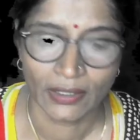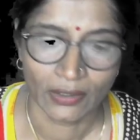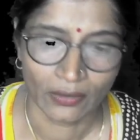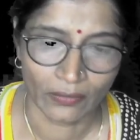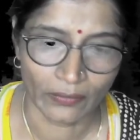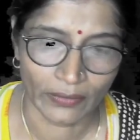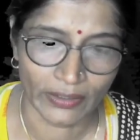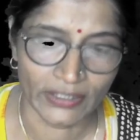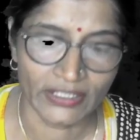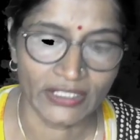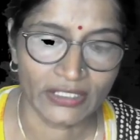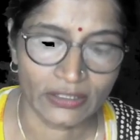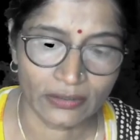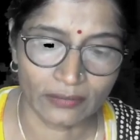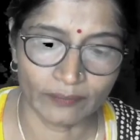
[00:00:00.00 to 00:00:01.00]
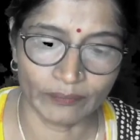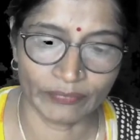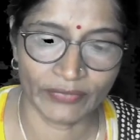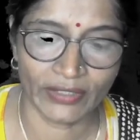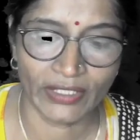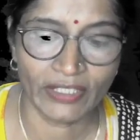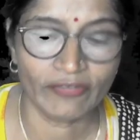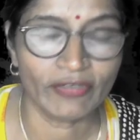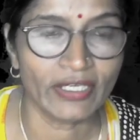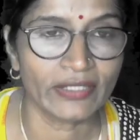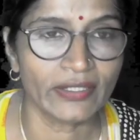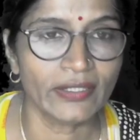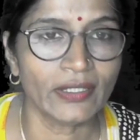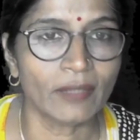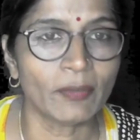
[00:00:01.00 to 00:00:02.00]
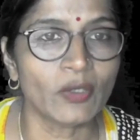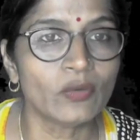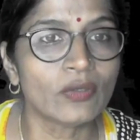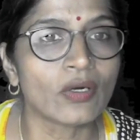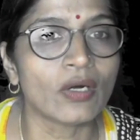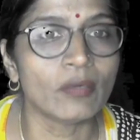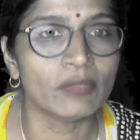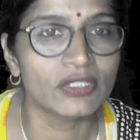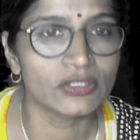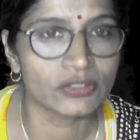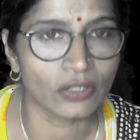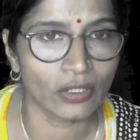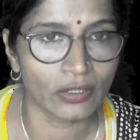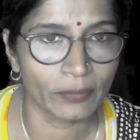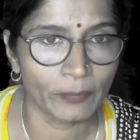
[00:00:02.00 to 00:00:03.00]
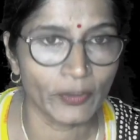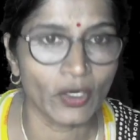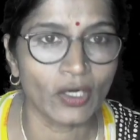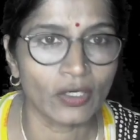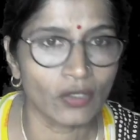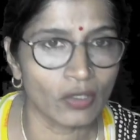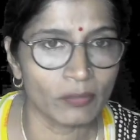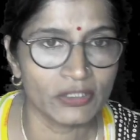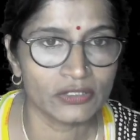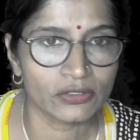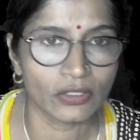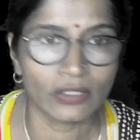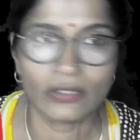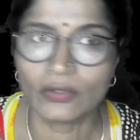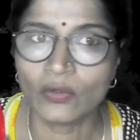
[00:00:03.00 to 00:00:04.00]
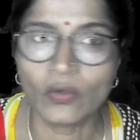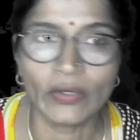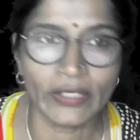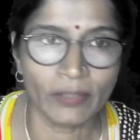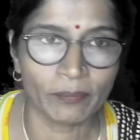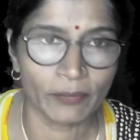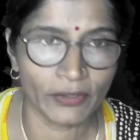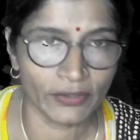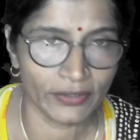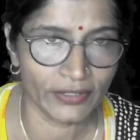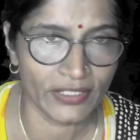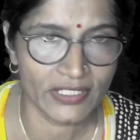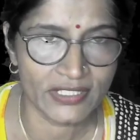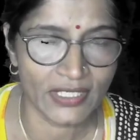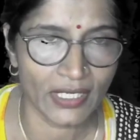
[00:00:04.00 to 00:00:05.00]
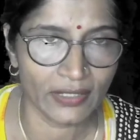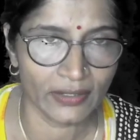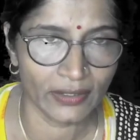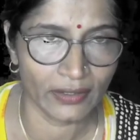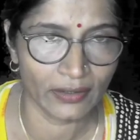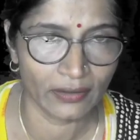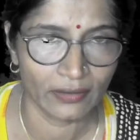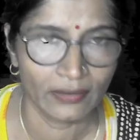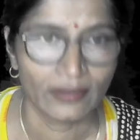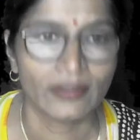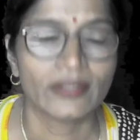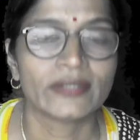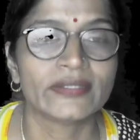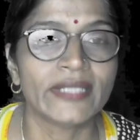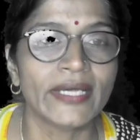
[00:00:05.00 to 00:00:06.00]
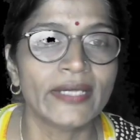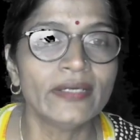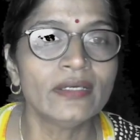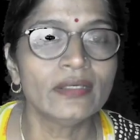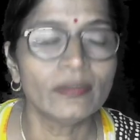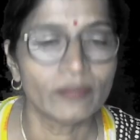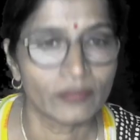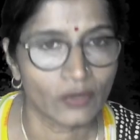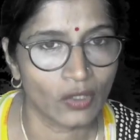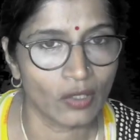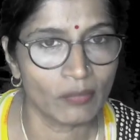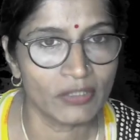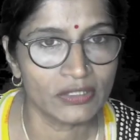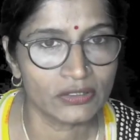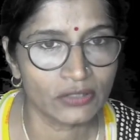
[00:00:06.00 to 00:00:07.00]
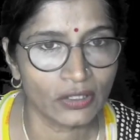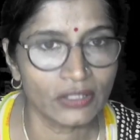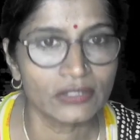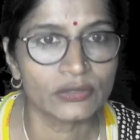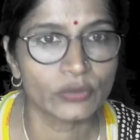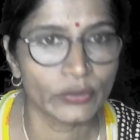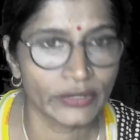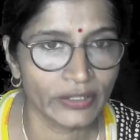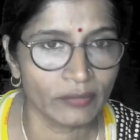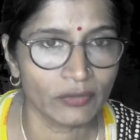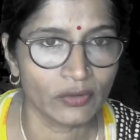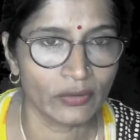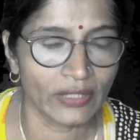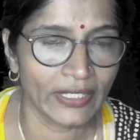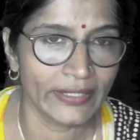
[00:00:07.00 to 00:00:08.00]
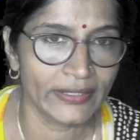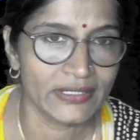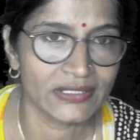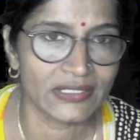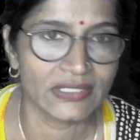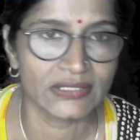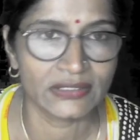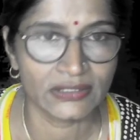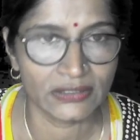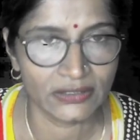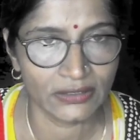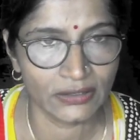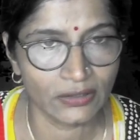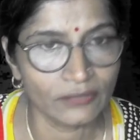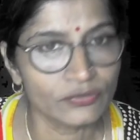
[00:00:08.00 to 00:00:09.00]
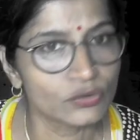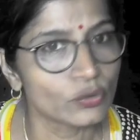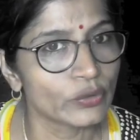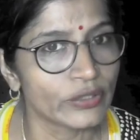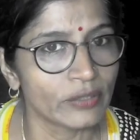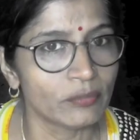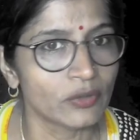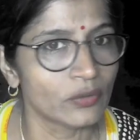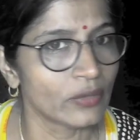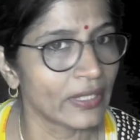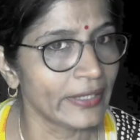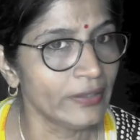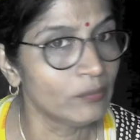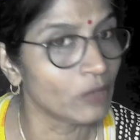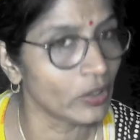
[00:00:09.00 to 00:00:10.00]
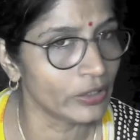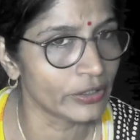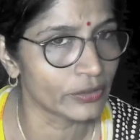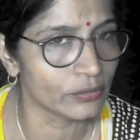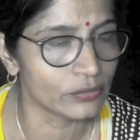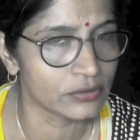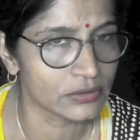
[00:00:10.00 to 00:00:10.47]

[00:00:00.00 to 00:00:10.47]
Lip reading: Okay, if I think about common salt, pure common salt, no impurities are there. Then common salt, sodium chloride, is consisted of sodium chloride molecules.